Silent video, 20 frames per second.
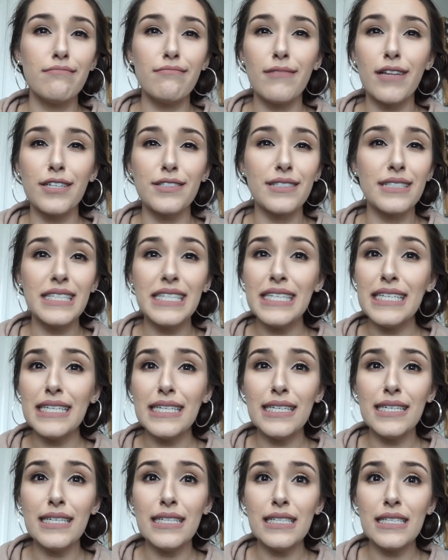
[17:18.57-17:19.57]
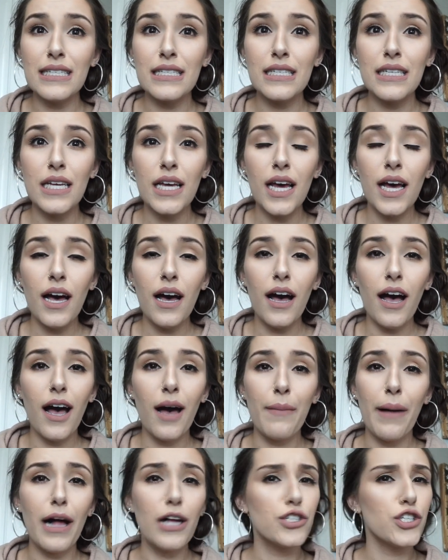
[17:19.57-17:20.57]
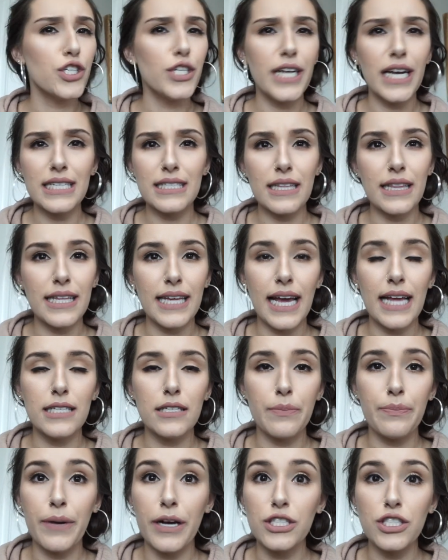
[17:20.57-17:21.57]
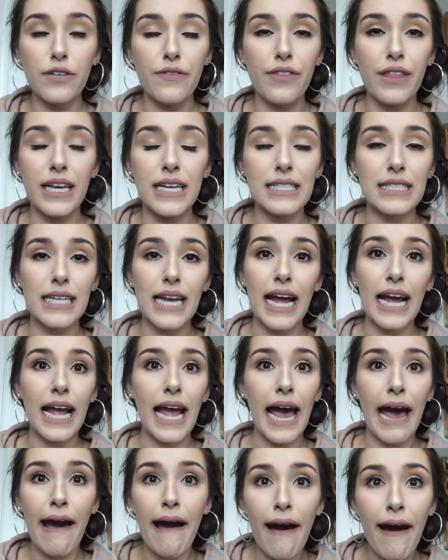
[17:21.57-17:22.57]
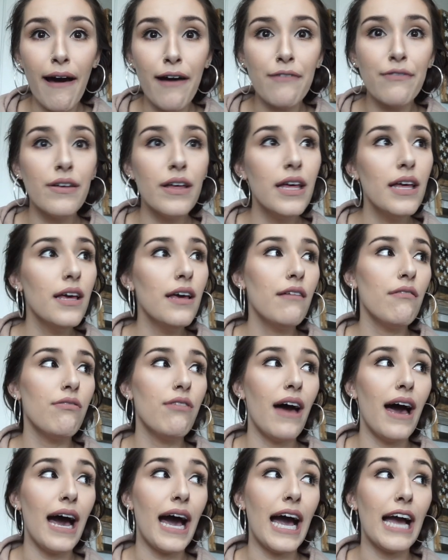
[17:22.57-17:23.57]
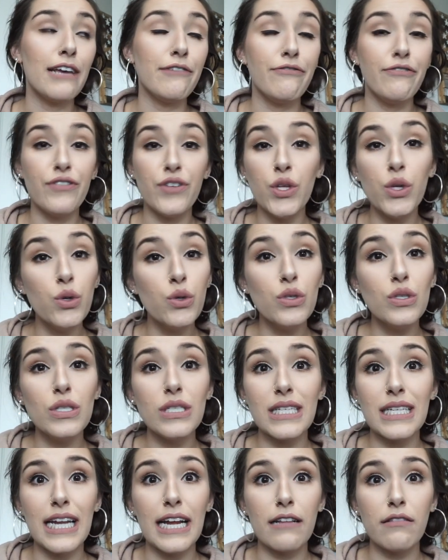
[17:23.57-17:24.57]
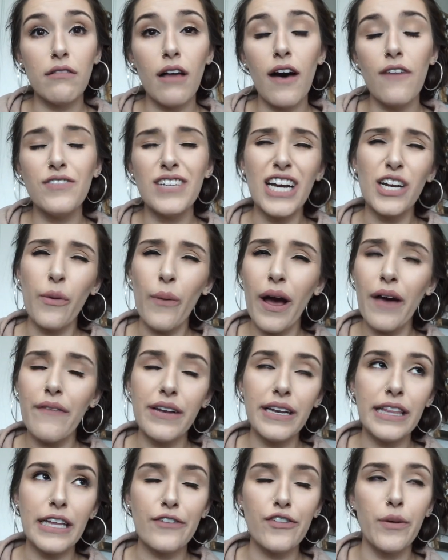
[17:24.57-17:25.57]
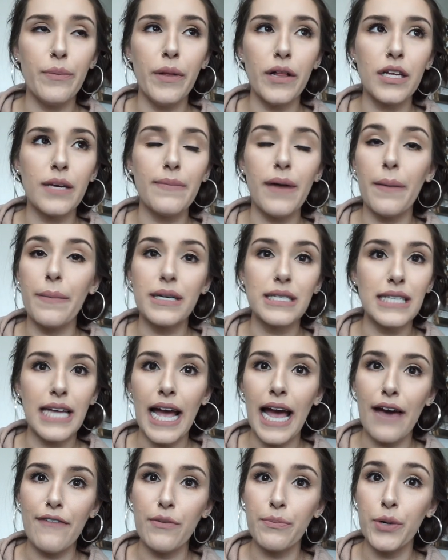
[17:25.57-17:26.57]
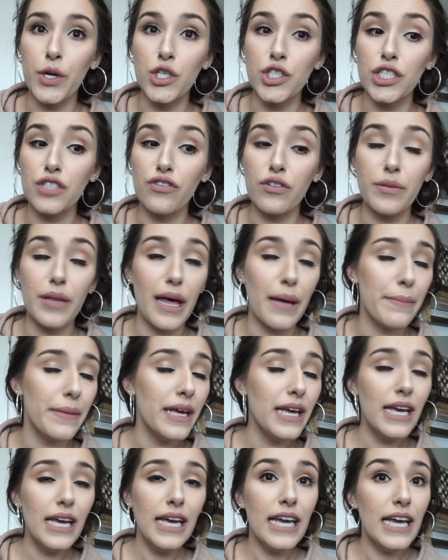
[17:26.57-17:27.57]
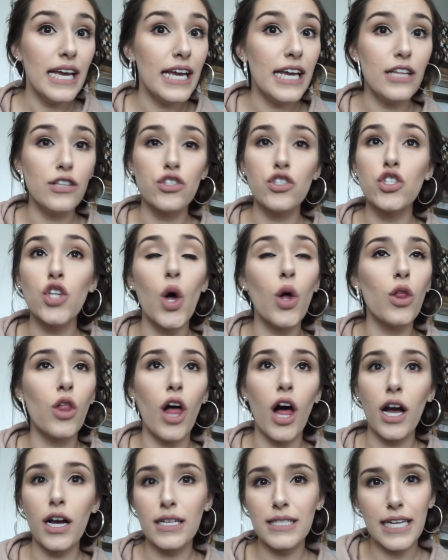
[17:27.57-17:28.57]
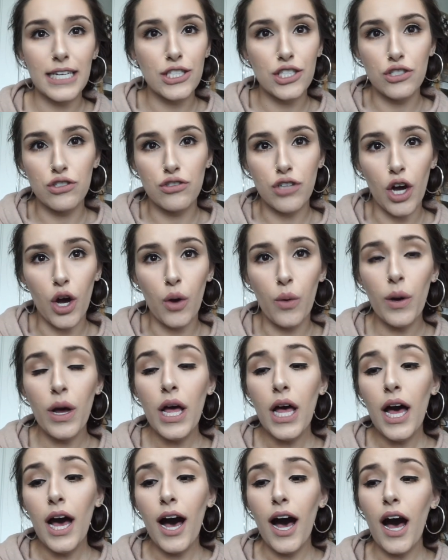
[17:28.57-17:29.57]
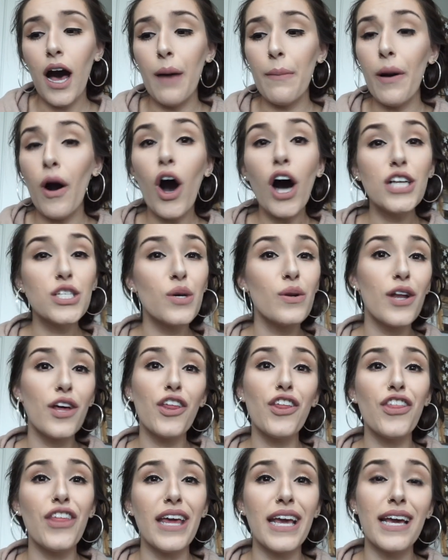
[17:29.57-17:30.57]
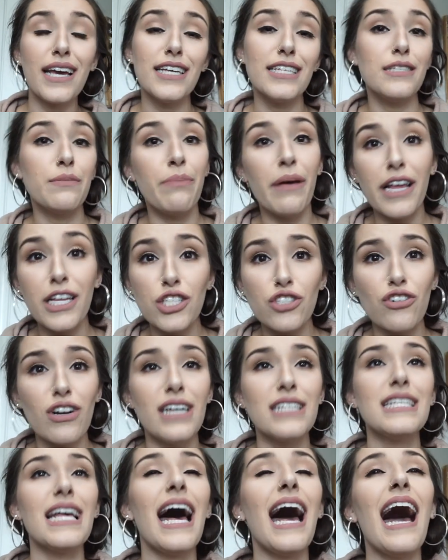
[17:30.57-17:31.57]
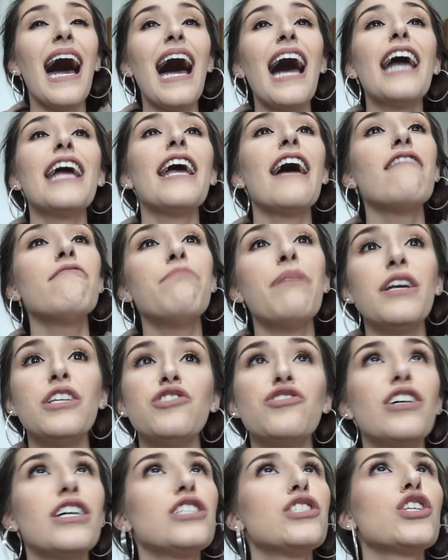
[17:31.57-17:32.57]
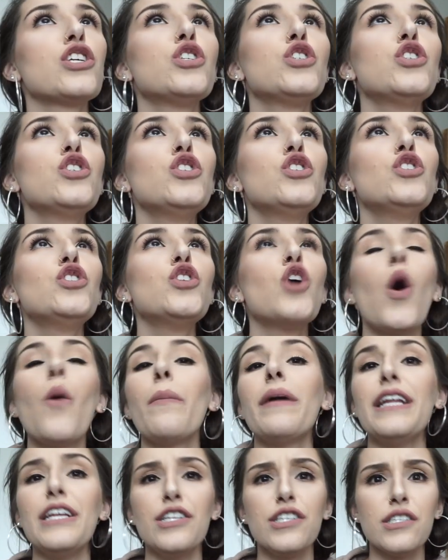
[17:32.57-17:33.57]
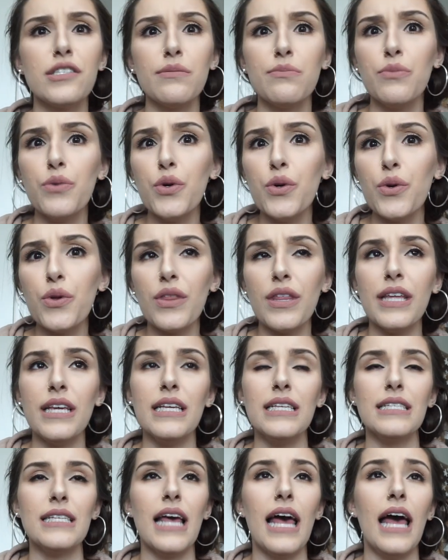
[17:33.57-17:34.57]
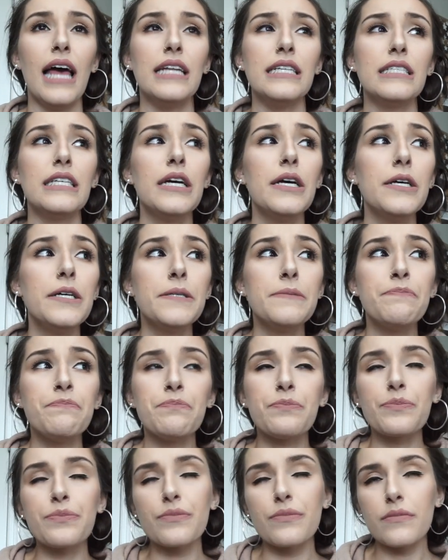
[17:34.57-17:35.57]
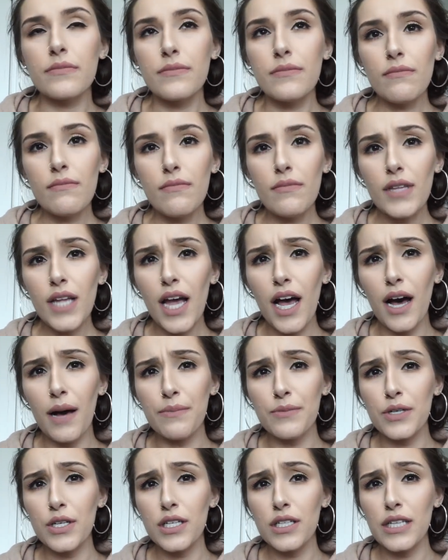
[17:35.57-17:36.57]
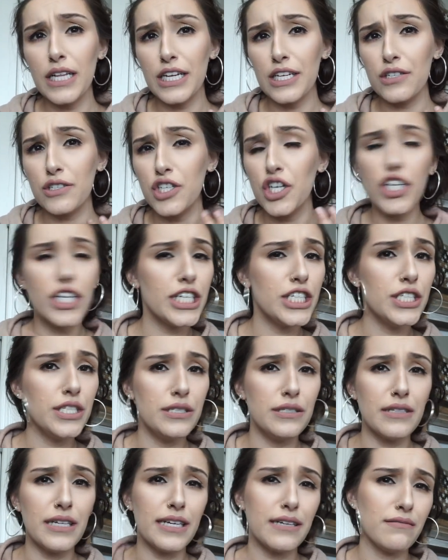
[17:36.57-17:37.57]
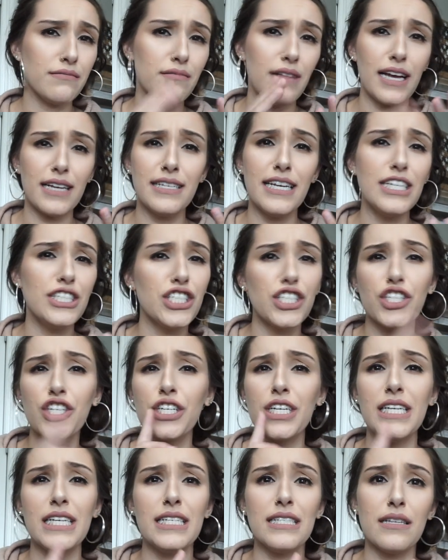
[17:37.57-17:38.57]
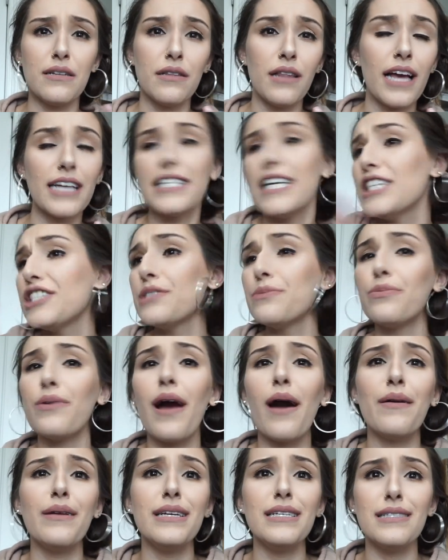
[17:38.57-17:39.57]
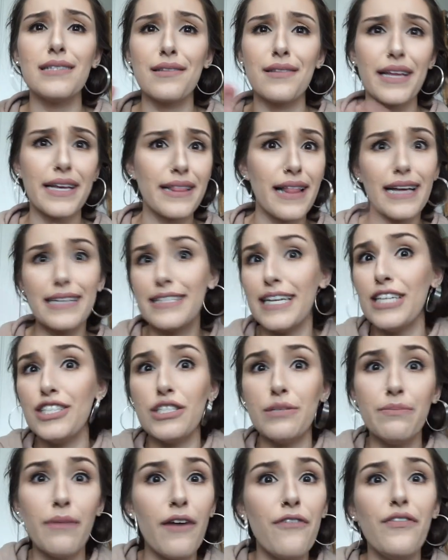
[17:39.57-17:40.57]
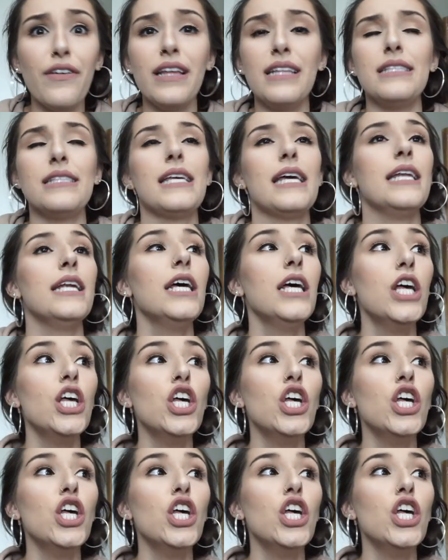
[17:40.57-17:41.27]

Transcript: there's teas. Um, I'll show you guys at the end a bunch of things that I have that I've used and I loved. I don't have anything from Milky Mama because I haven't purchased from them in so long because I just don't. Um, also, another thing is Pinterest. I have Pinterest so many smoothies and um, like cookie, like lactation cookies and lactation brownies and like lactation muffins and